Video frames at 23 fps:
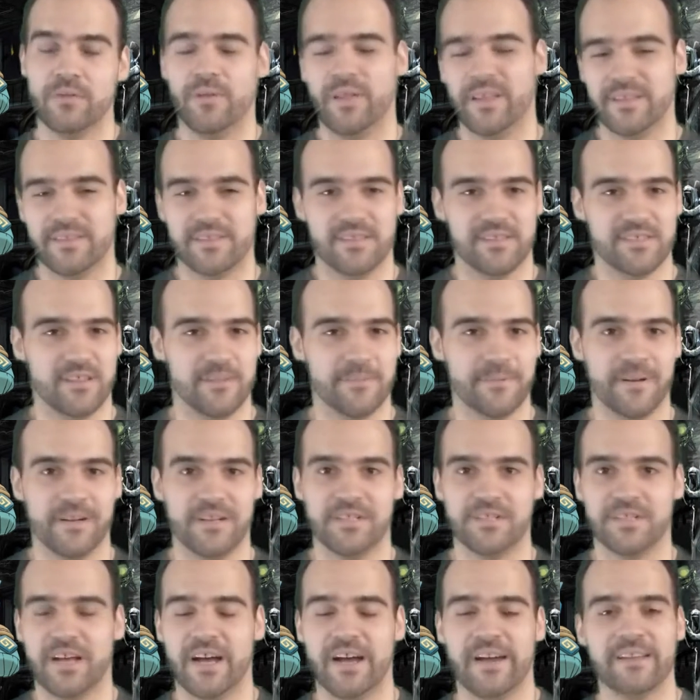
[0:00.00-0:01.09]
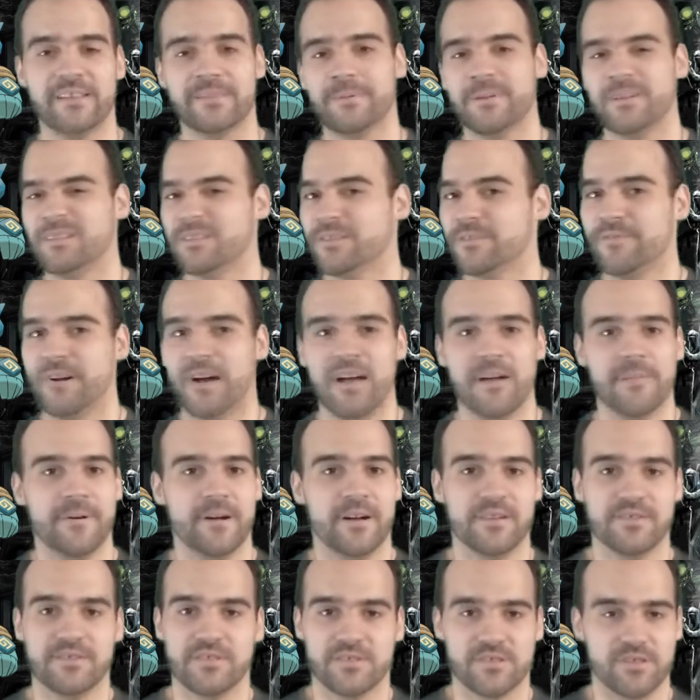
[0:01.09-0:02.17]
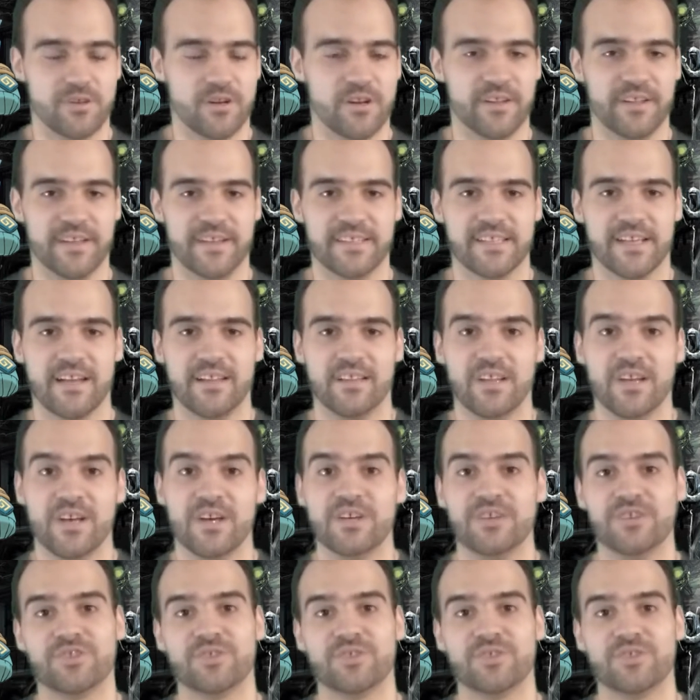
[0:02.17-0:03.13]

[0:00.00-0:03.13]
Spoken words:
like Dizzy Punch, Ice Punch, Fire Punch, and so on like that.